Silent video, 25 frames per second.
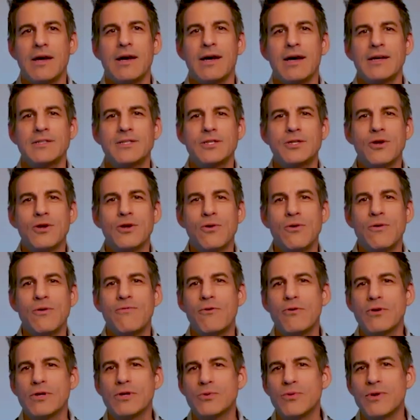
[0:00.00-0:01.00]
So of
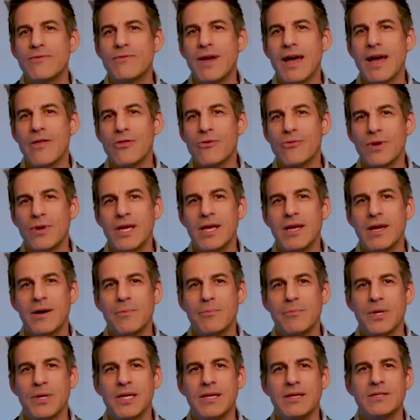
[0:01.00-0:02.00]
course we've got 3
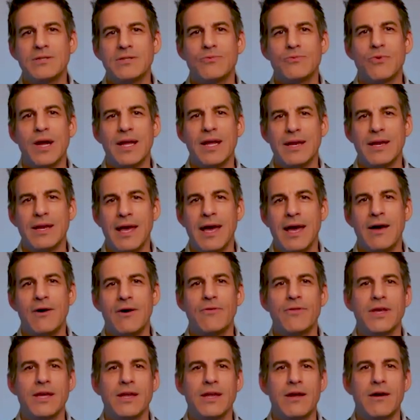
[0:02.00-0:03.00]
companies right now
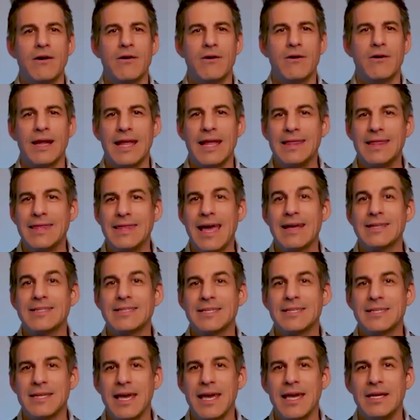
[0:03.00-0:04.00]
that are at that
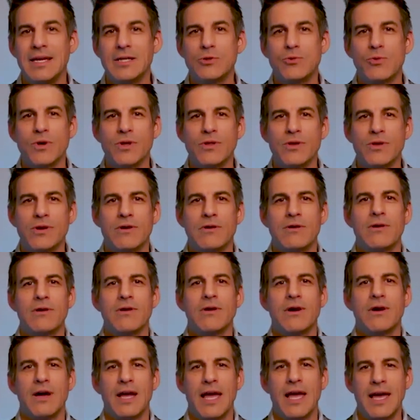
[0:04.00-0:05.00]
stage where they're
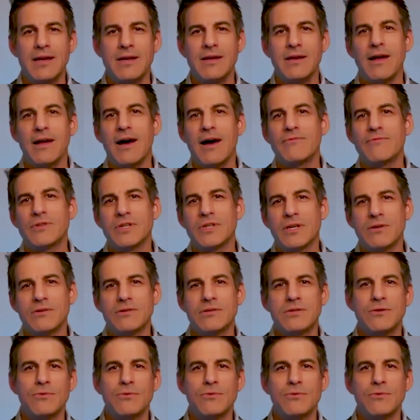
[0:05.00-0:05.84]
heading off to